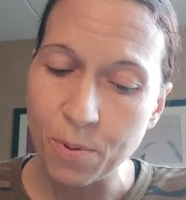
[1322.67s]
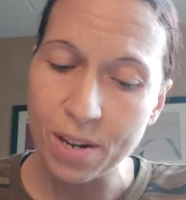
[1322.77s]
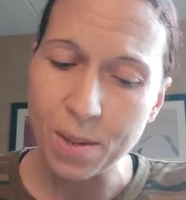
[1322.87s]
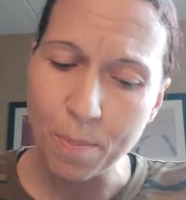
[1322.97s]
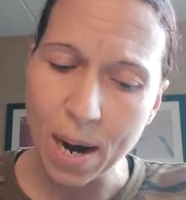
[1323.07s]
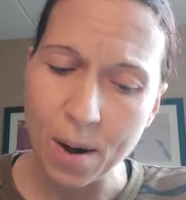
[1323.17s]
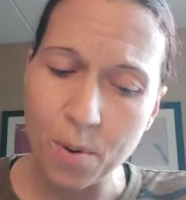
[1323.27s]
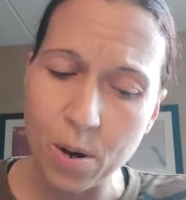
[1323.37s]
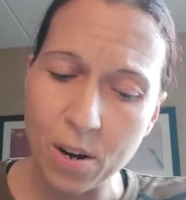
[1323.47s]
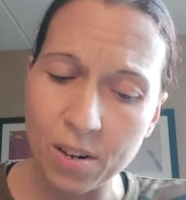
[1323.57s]
break the
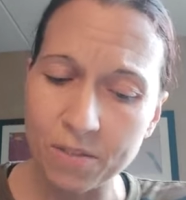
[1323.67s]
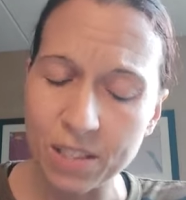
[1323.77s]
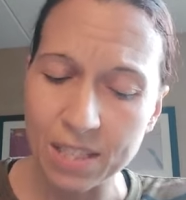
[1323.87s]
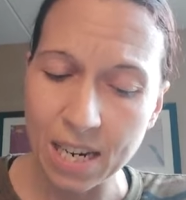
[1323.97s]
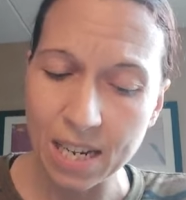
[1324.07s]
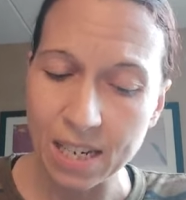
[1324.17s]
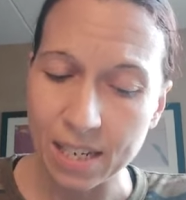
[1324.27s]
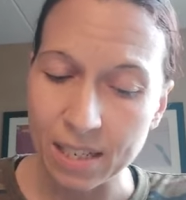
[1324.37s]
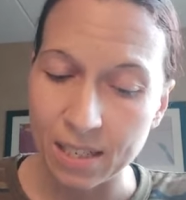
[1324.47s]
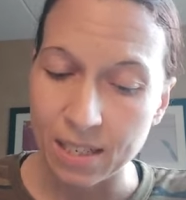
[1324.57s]
power of sin.